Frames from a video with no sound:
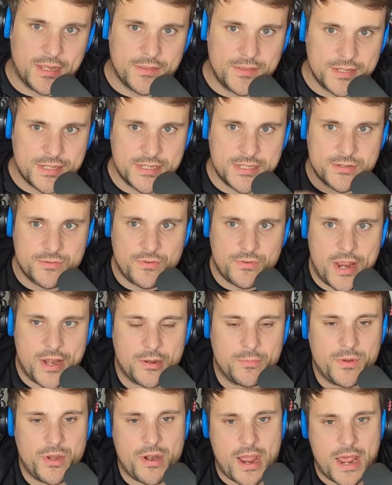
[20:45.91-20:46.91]
This is right
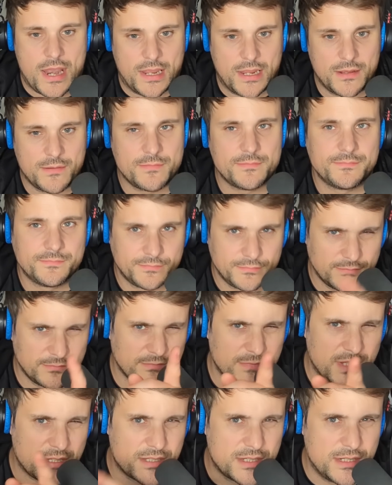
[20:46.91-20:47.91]
up your alley.
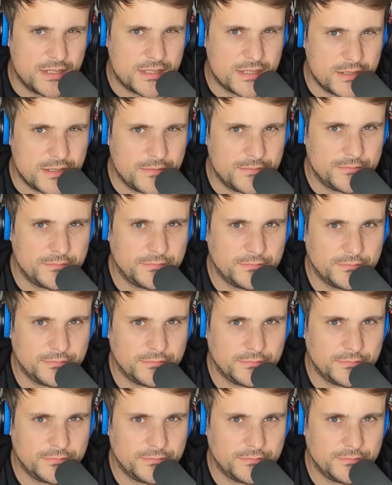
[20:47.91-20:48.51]
I'll see you soon.